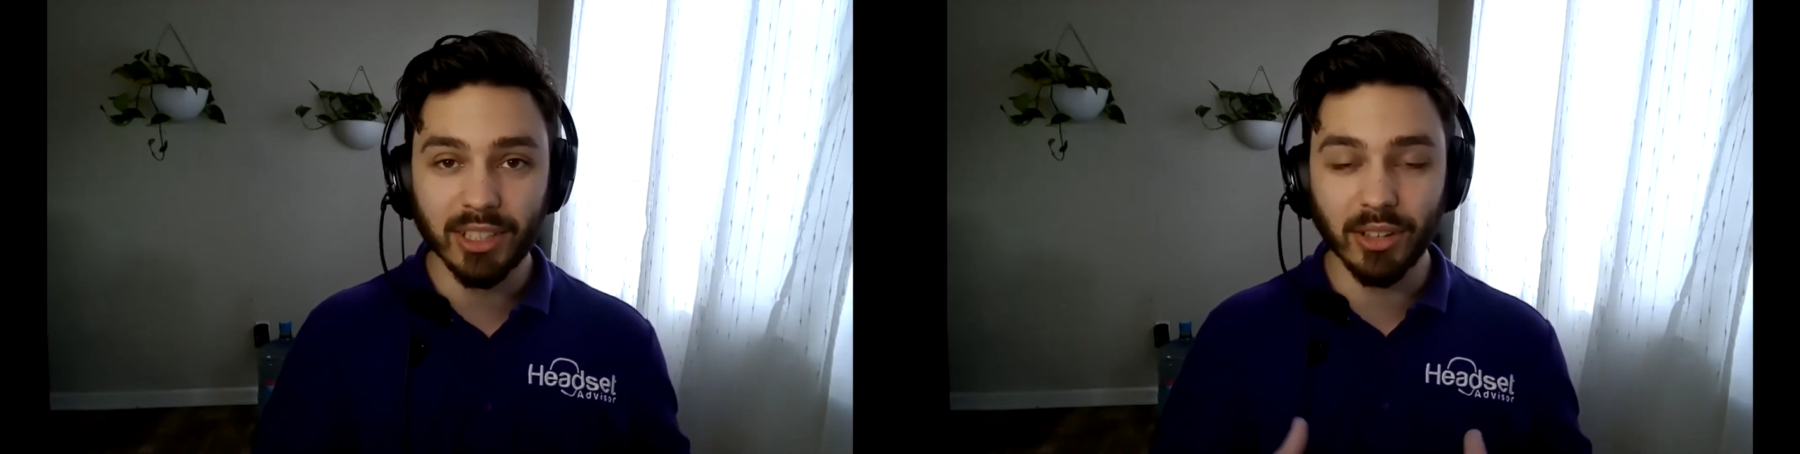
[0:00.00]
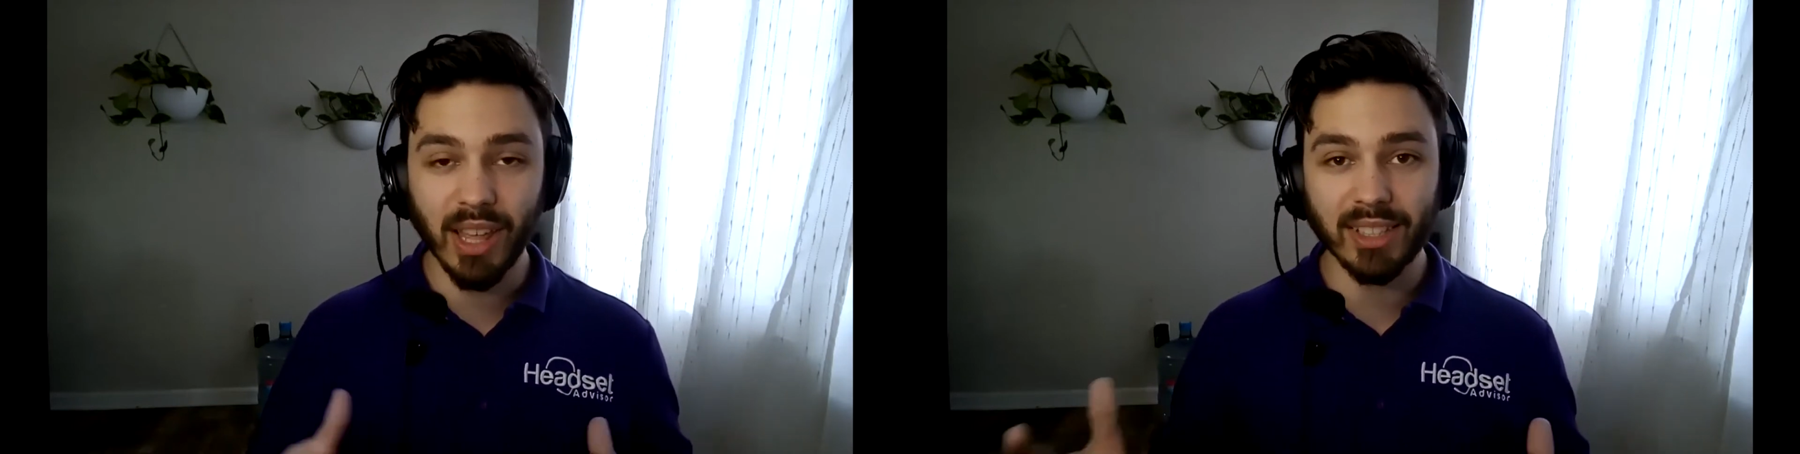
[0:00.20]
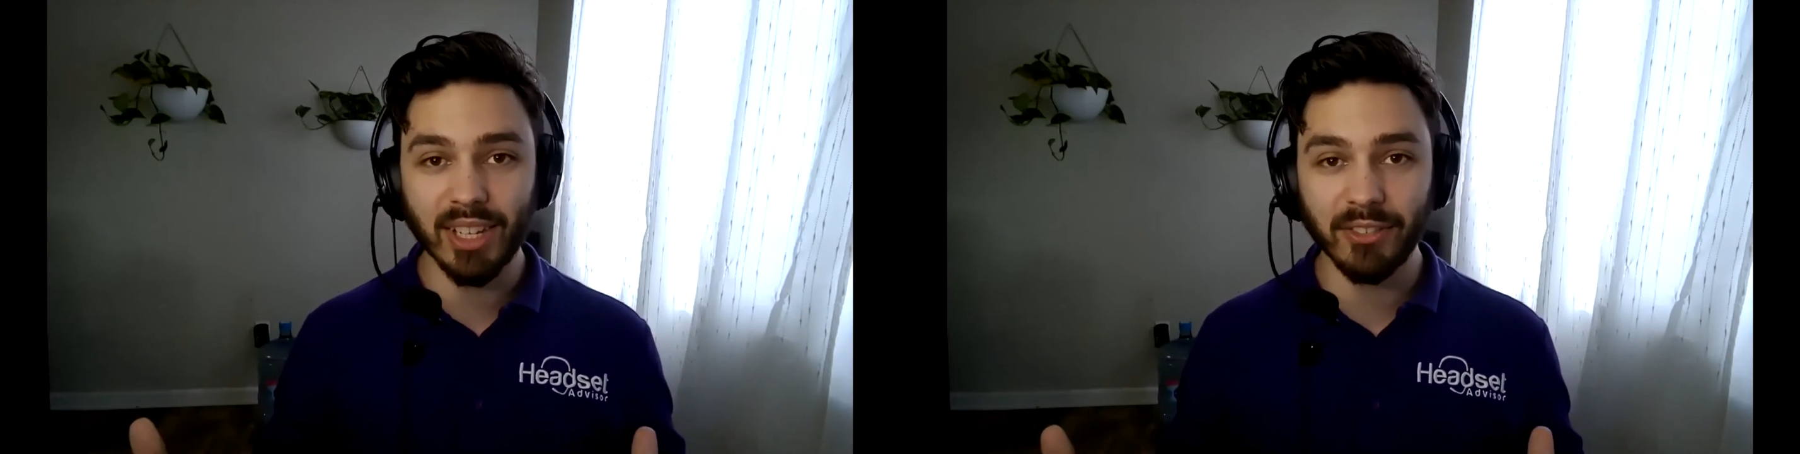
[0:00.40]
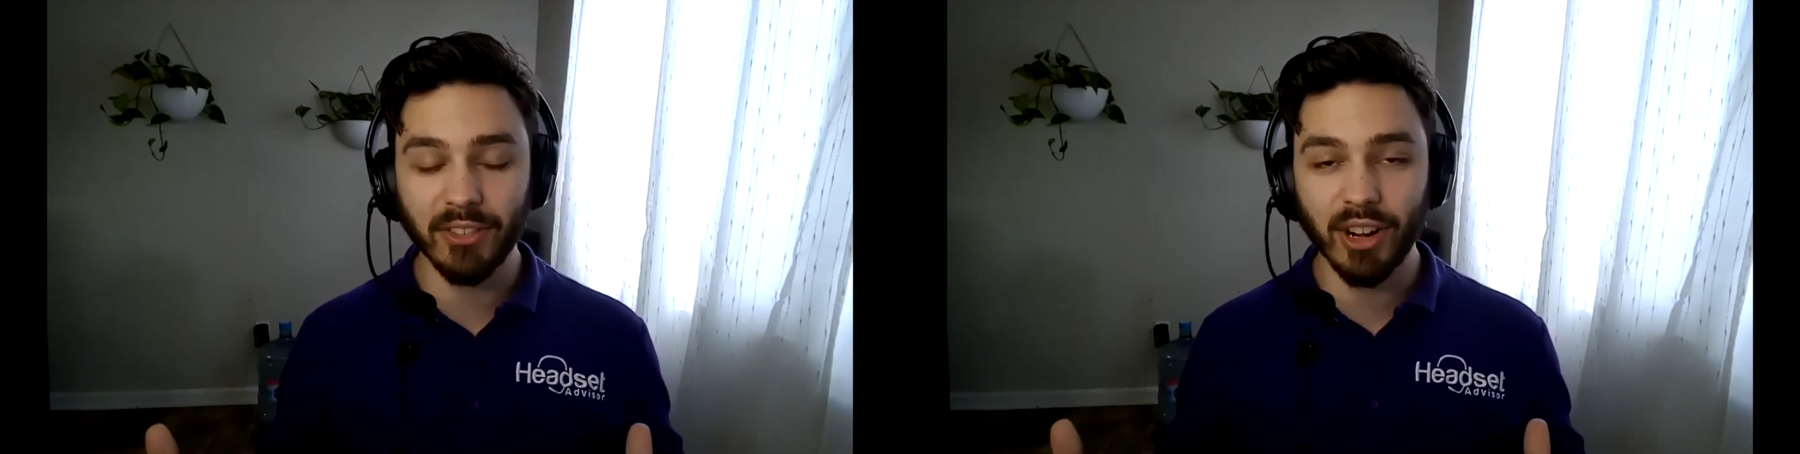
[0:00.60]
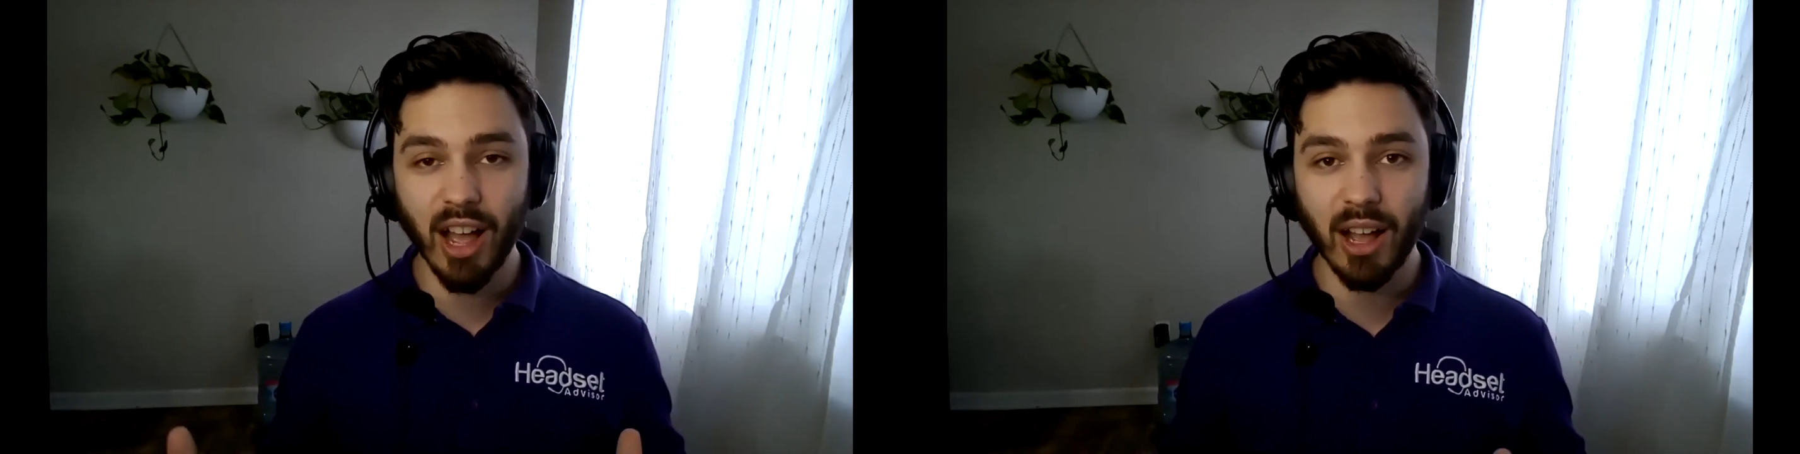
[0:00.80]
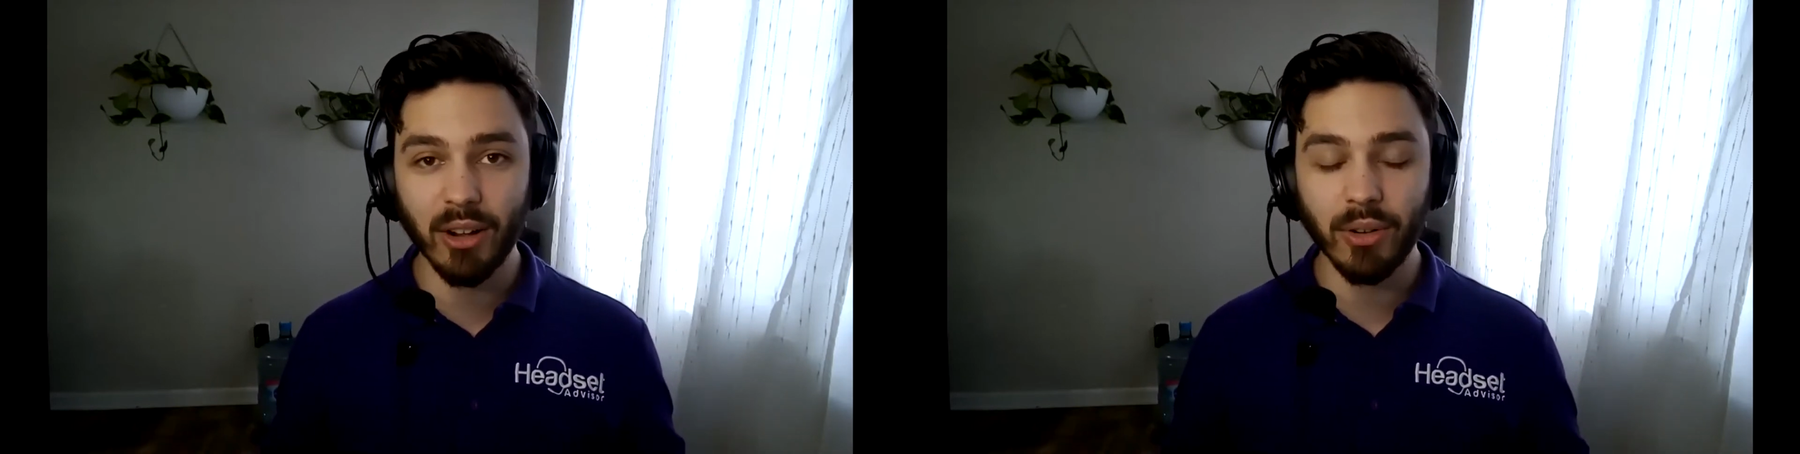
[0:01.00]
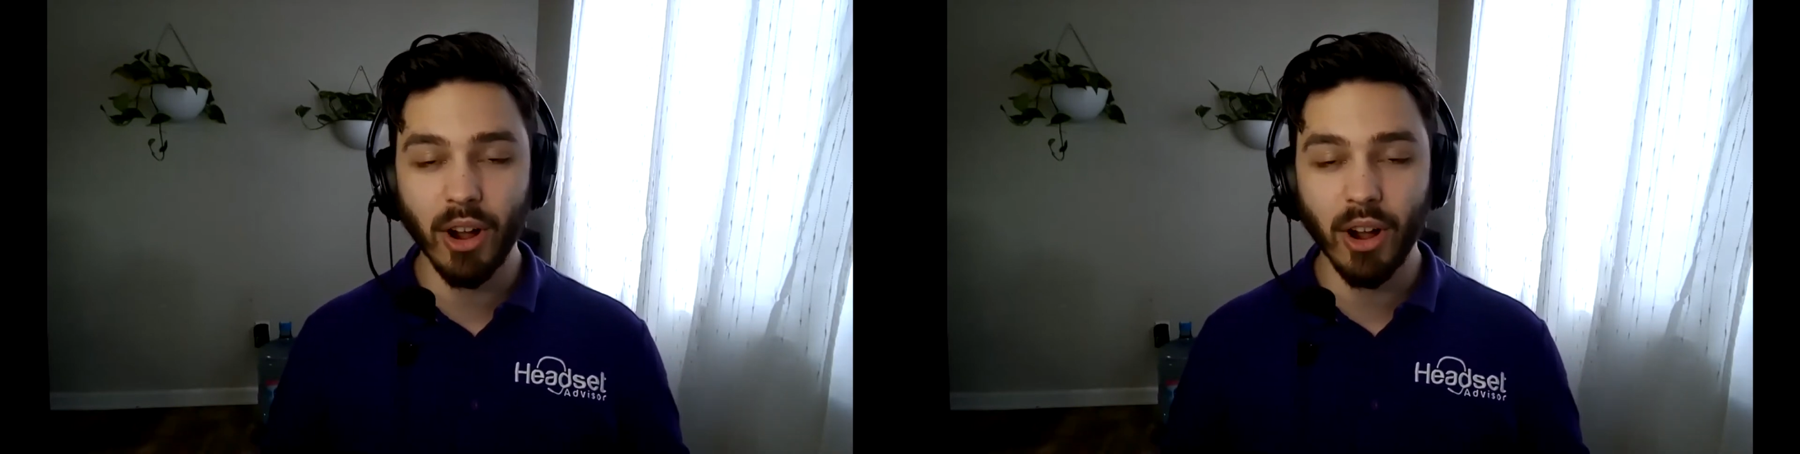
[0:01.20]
So that's it for now.